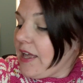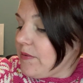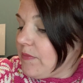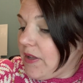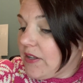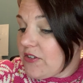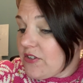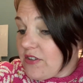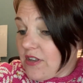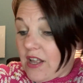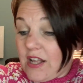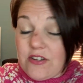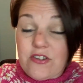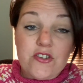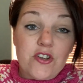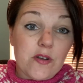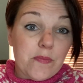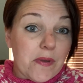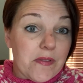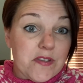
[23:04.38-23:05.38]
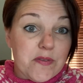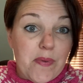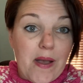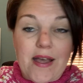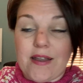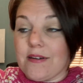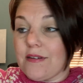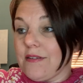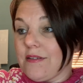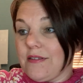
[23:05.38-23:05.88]
I'll just talk about this
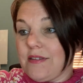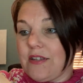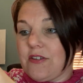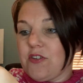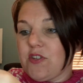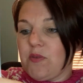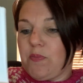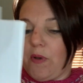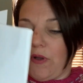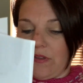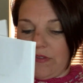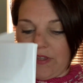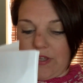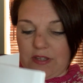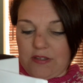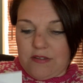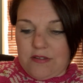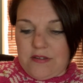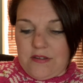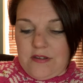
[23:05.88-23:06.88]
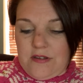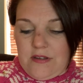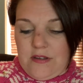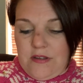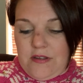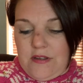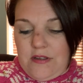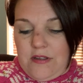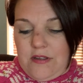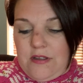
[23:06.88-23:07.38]
pattern because I just spotted this
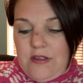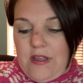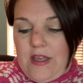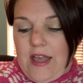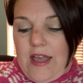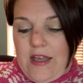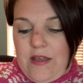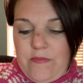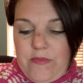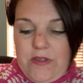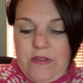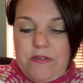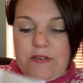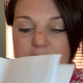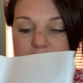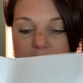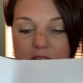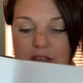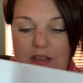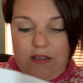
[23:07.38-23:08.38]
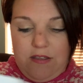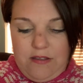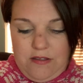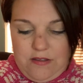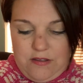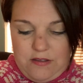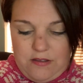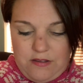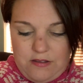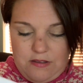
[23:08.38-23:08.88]
the other day.
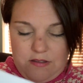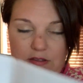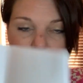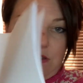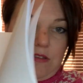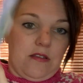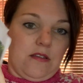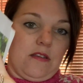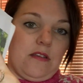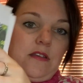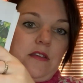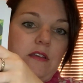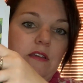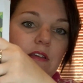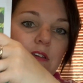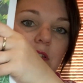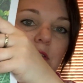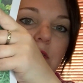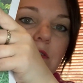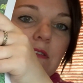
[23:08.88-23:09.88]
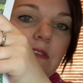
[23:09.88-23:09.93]
So